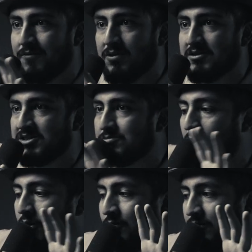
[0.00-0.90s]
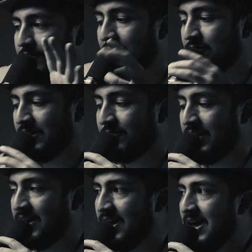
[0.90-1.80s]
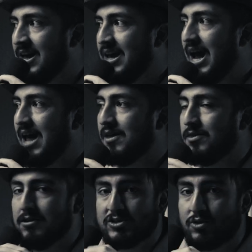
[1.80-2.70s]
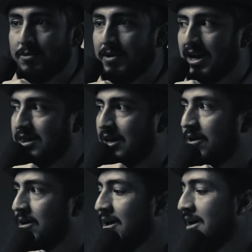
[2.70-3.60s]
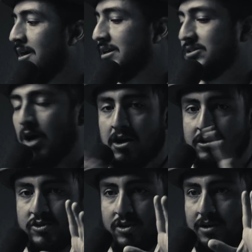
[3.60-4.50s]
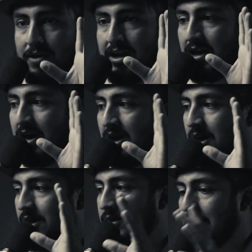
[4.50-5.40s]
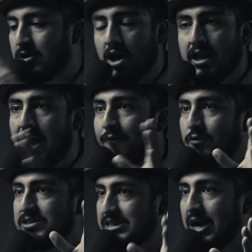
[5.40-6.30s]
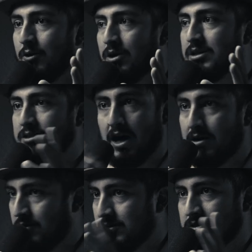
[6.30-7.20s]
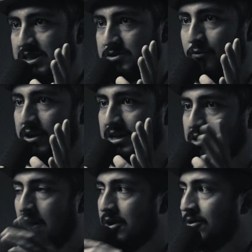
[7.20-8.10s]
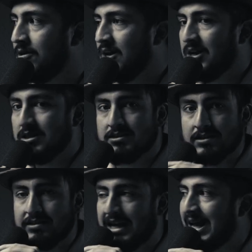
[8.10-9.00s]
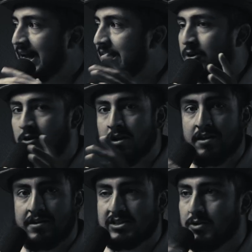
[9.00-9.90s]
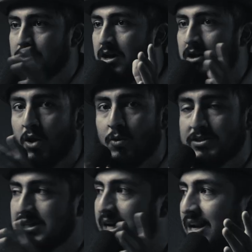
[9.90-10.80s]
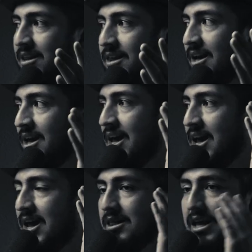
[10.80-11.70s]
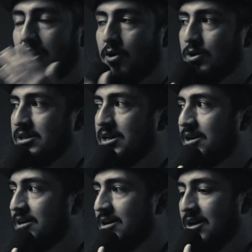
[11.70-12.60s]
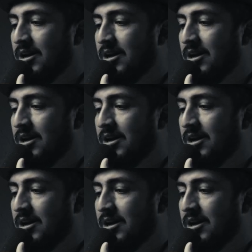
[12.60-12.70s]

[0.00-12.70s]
full of smoke, full of everything, right? And then they're screaming in there. The daughter's screaming. They're calling out for Sarra, the schizophrenic daughter. They can't hear her. Nothing's going on. No one's saying anything. They go in there.